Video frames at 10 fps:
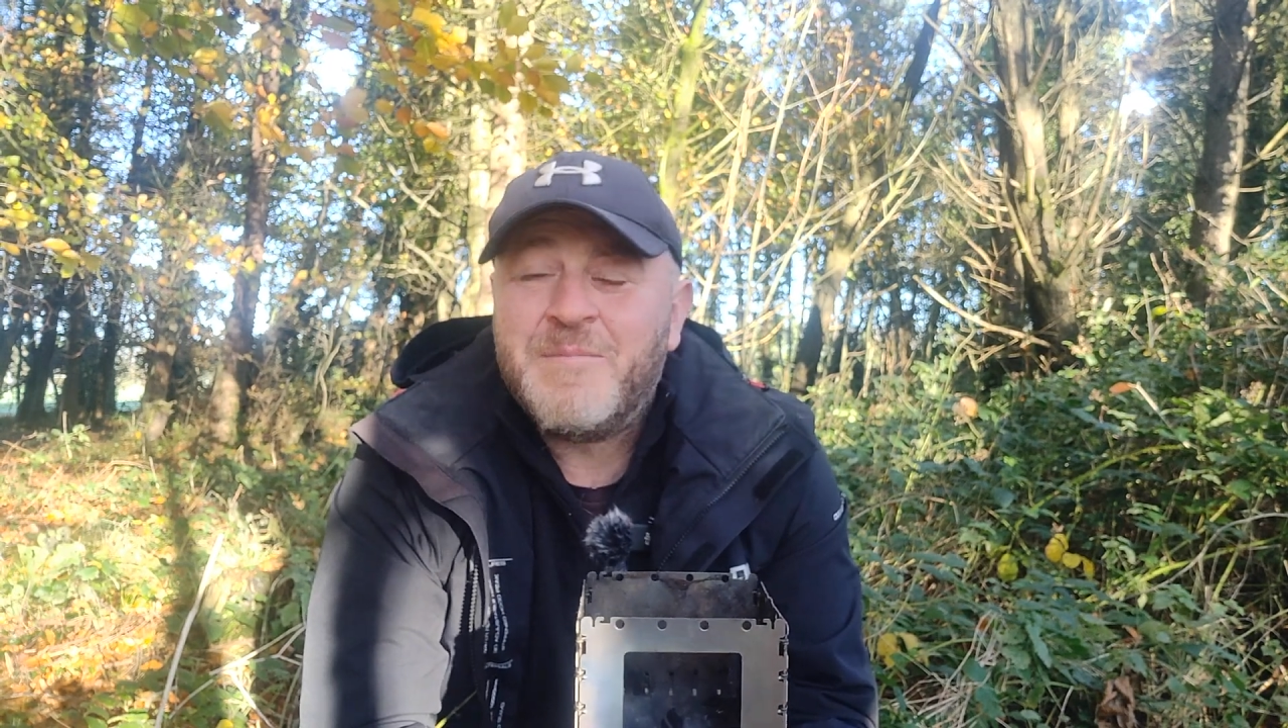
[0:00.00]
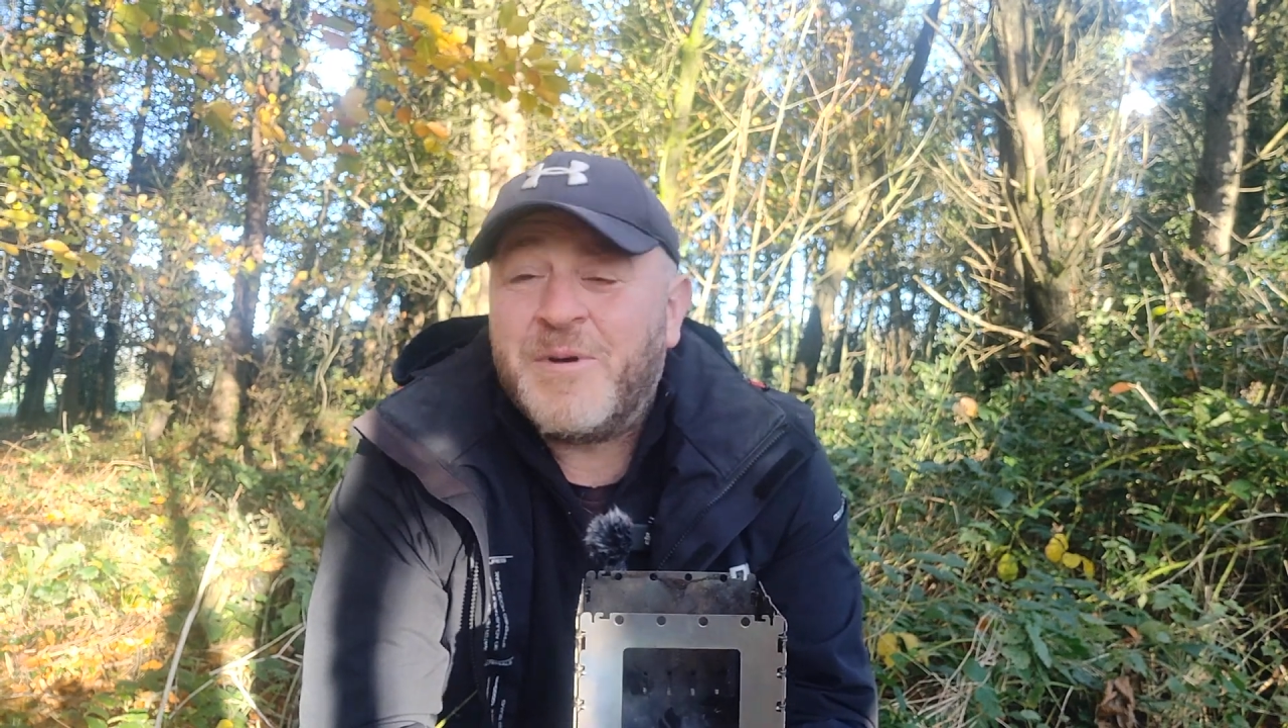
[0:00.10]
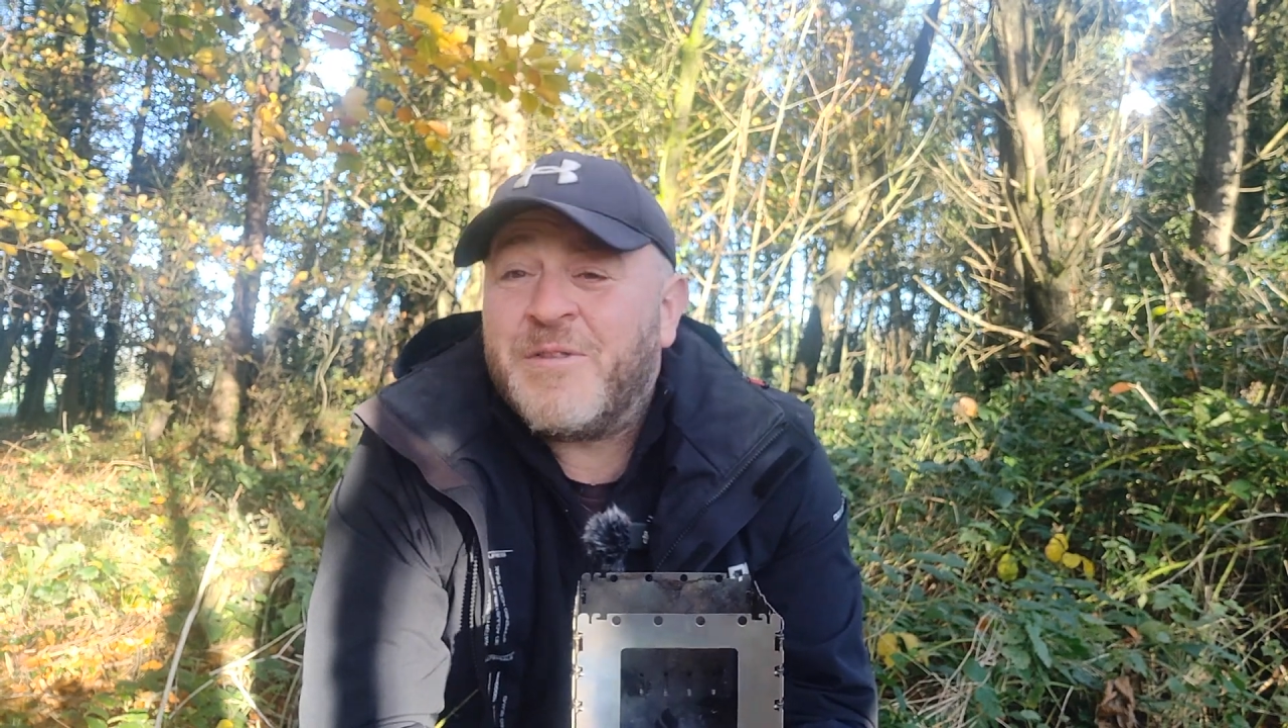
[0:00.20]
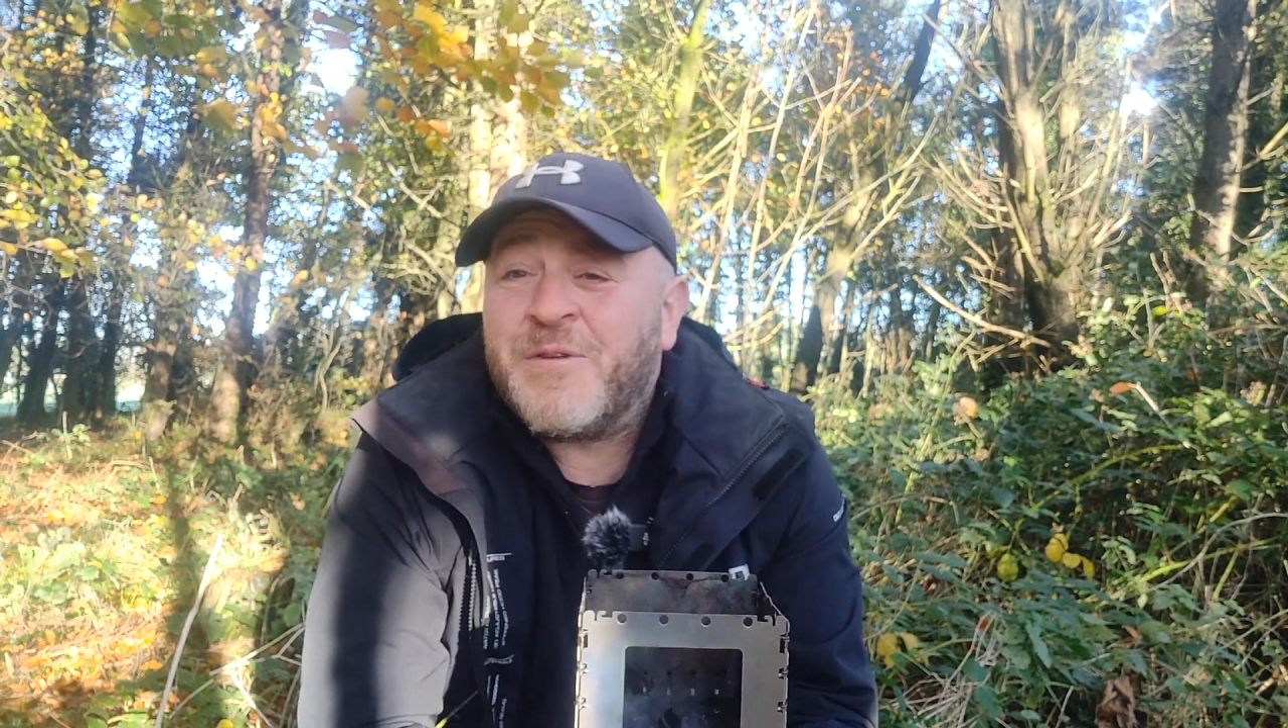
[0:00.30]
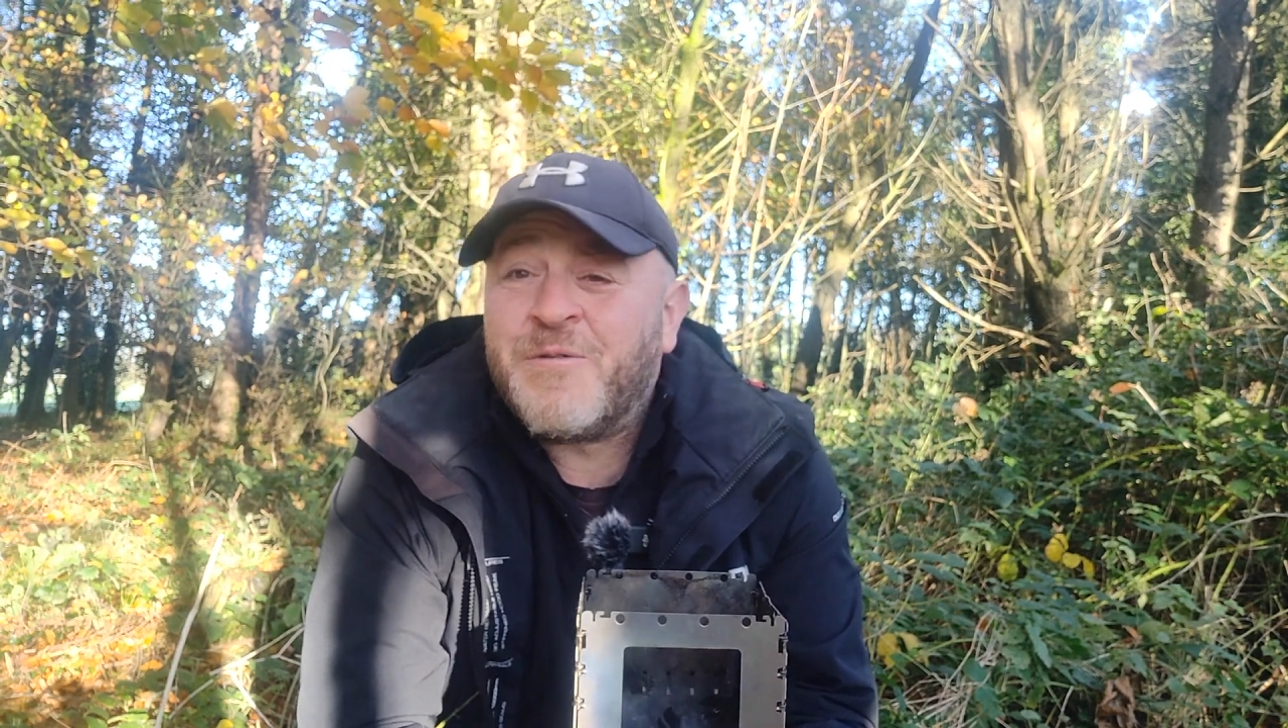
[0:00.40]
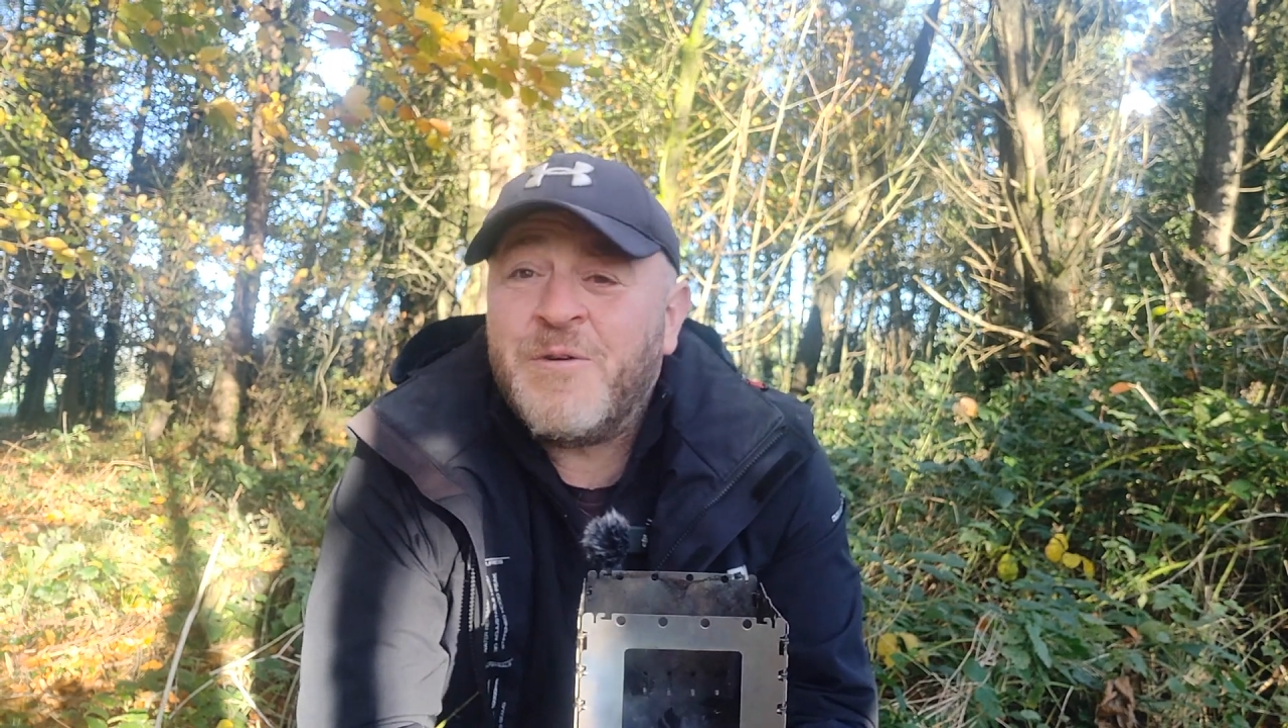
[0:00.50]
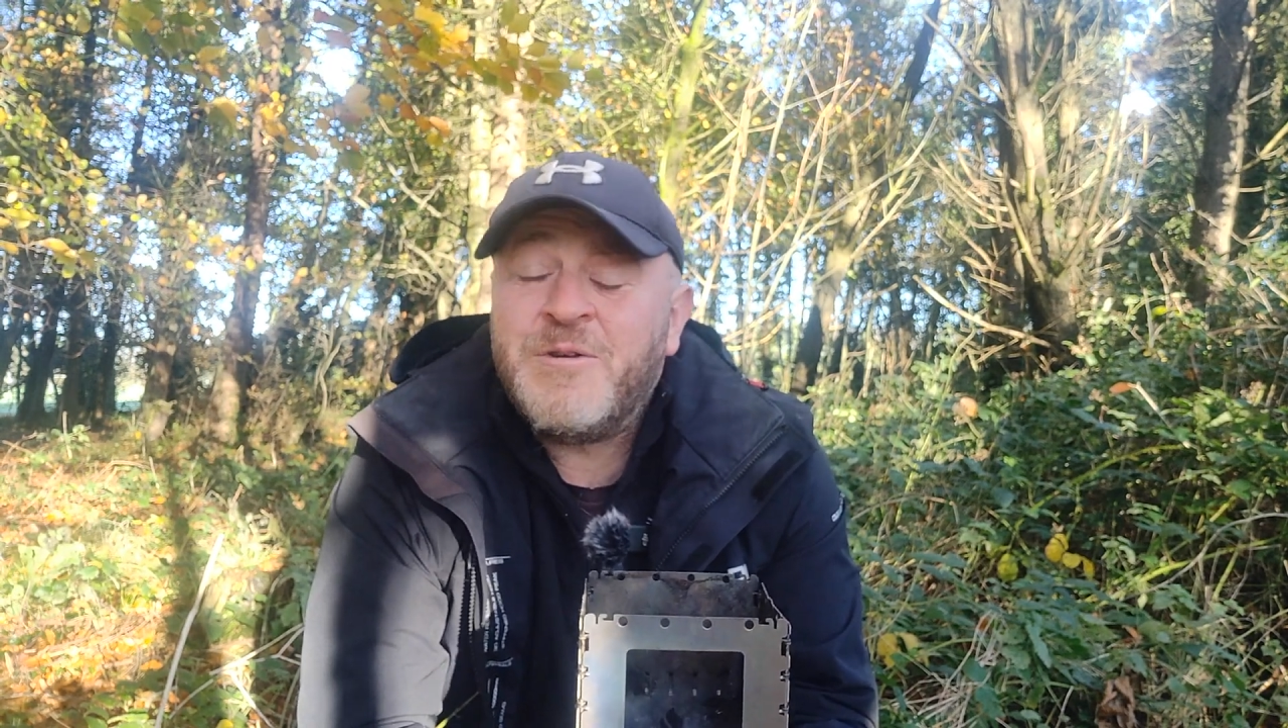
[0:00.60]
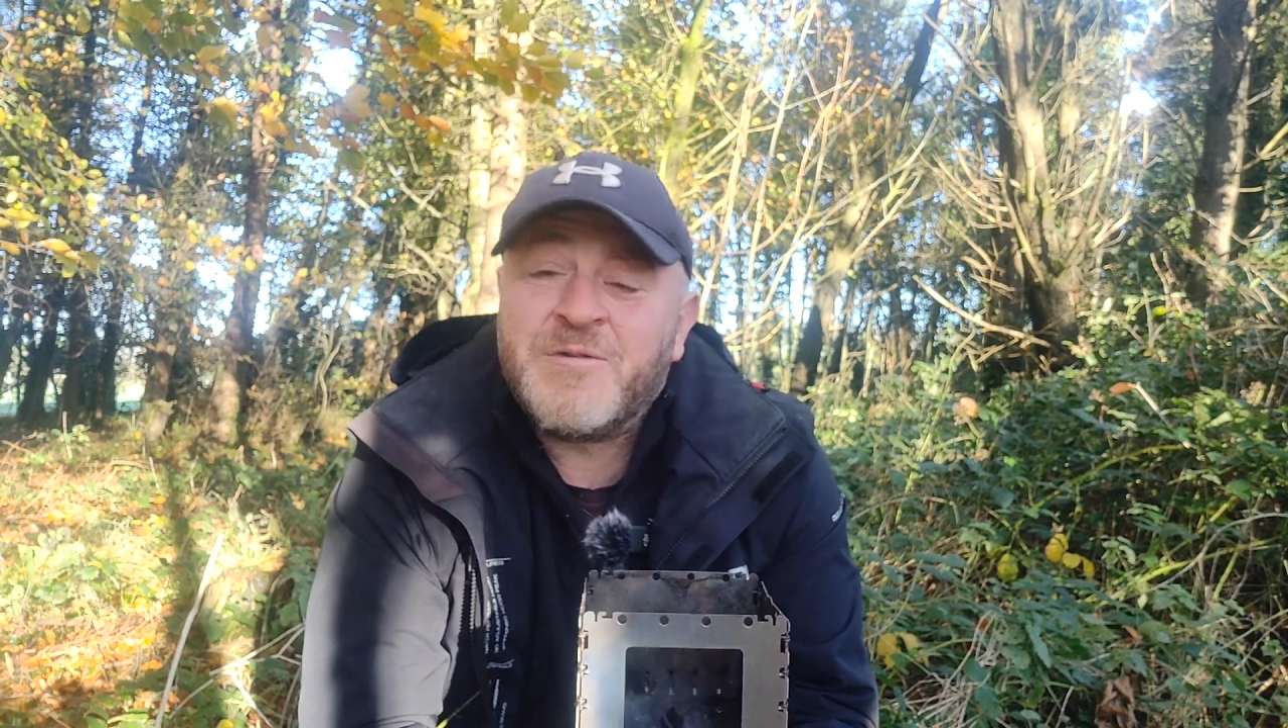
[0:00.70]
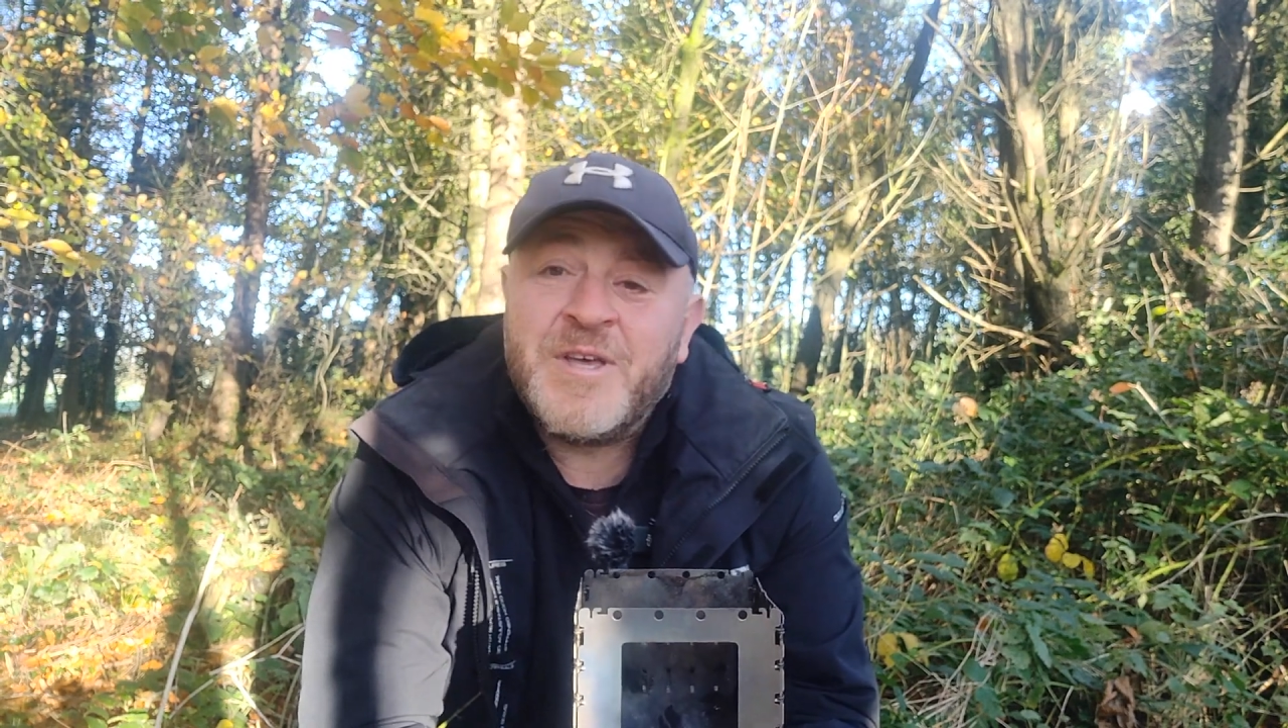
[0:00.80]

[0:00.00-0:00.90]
but the food you've